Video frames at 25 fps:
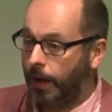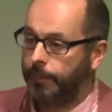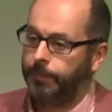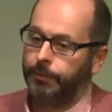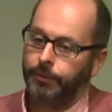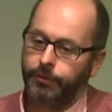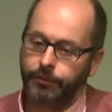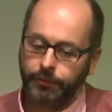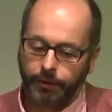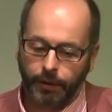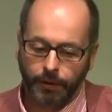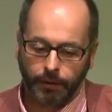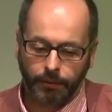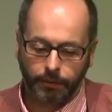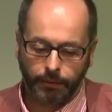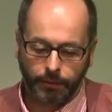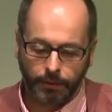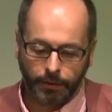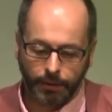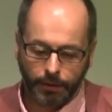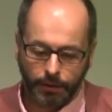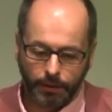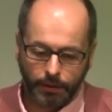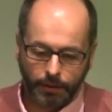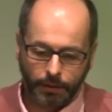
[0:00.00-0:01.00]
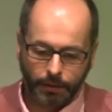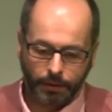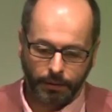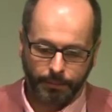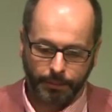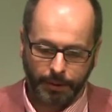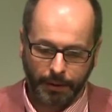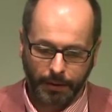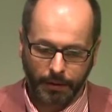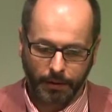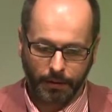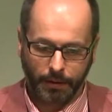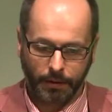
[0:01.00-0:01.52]
So you
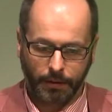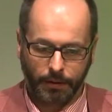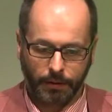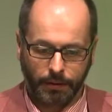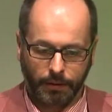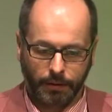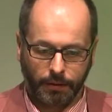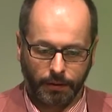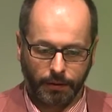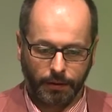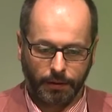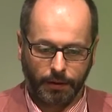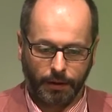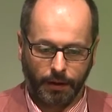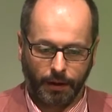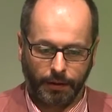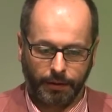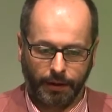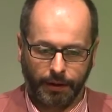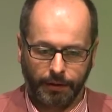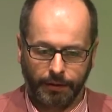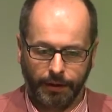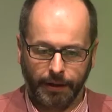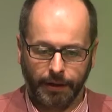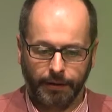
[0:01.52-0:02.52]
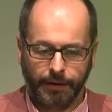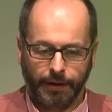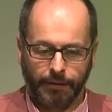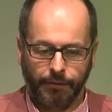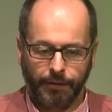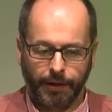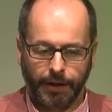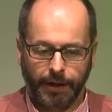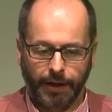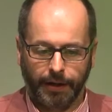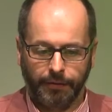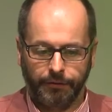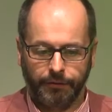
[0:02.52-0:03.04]
mean I think that
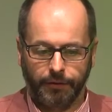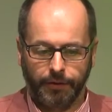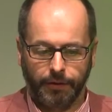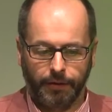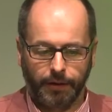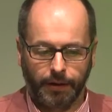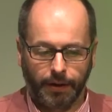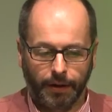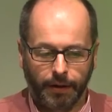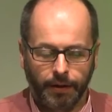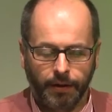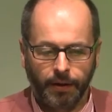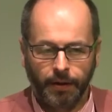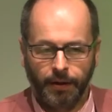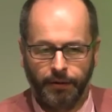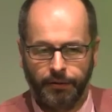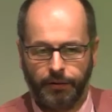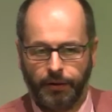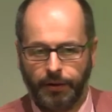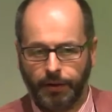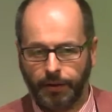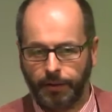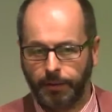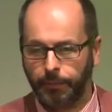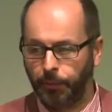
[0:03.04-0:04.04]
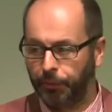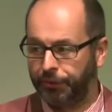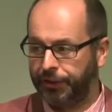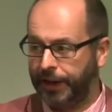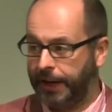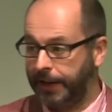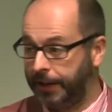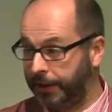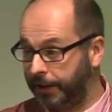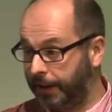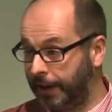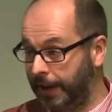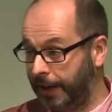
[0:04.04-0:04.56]
really gets at the more
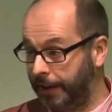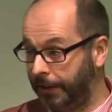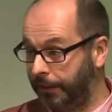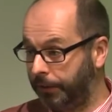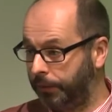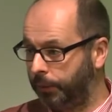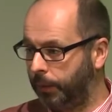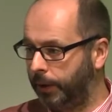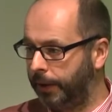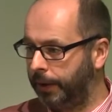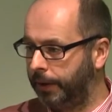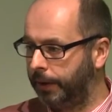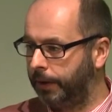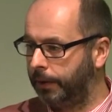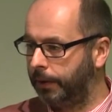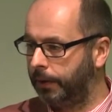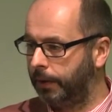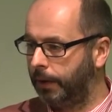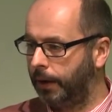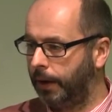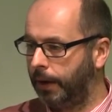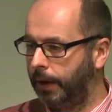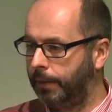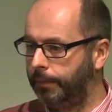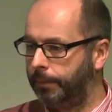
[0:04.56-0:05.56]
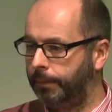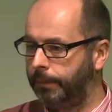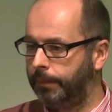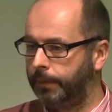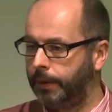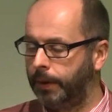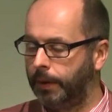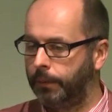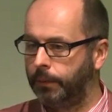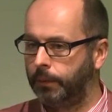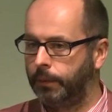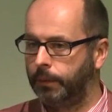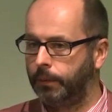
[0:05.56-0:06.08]
technical end when
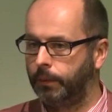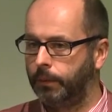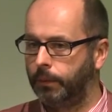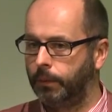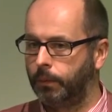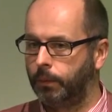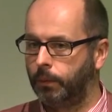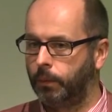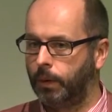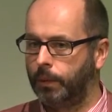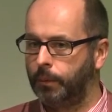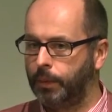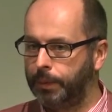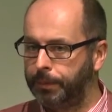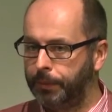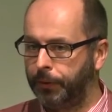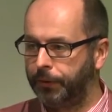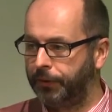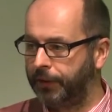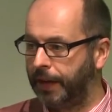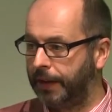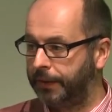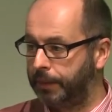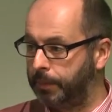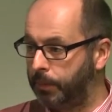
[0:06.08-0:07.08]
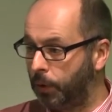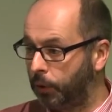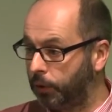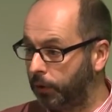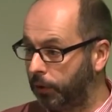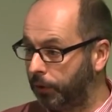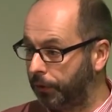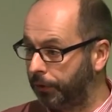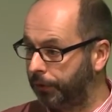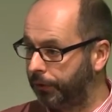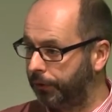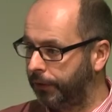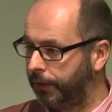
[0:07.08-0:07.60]
we put together
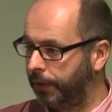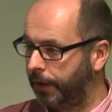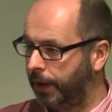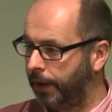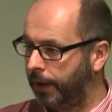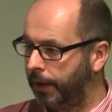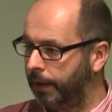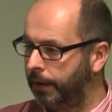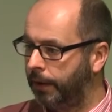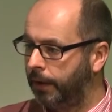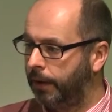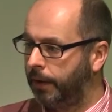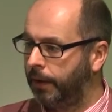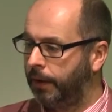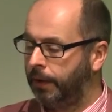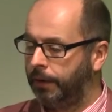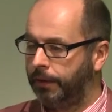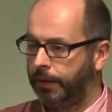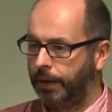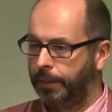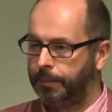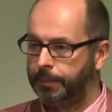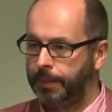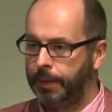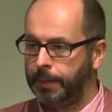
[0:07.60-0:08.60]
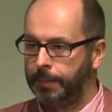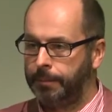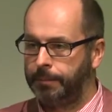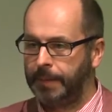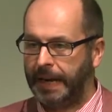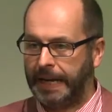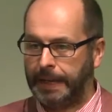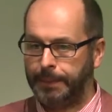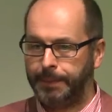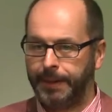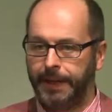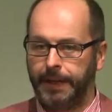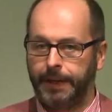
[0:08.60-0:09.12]
models.
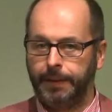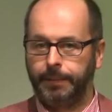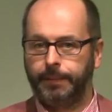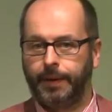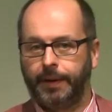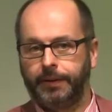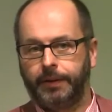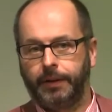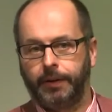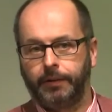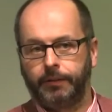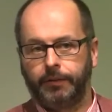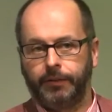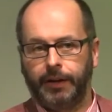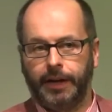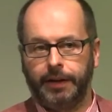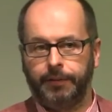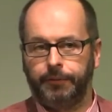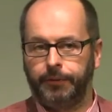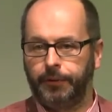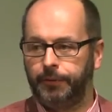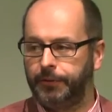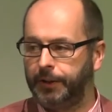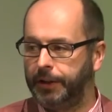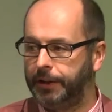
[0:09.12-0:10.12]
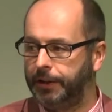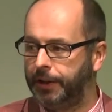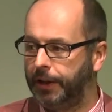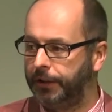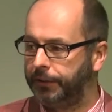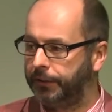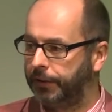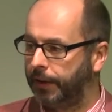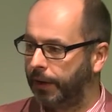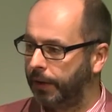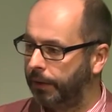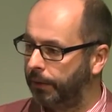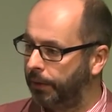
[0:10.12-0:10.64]
Maybe I don't know 10, 15 years
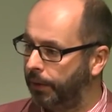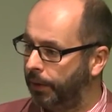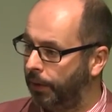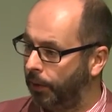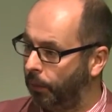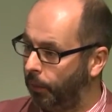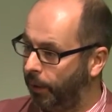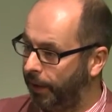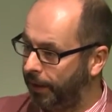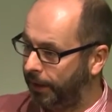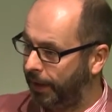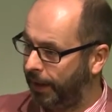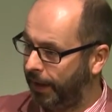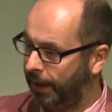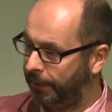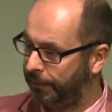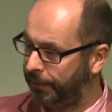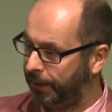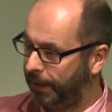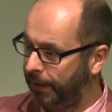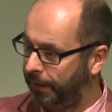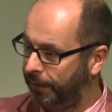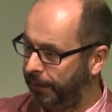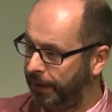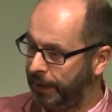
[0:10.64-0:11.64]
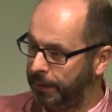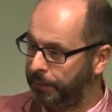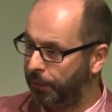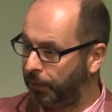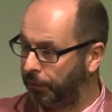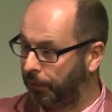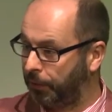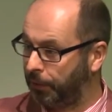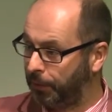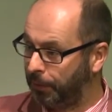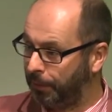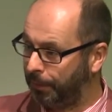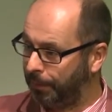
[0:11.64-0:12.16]
ago we'd have the
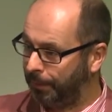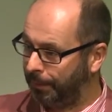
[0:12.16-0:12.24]
model,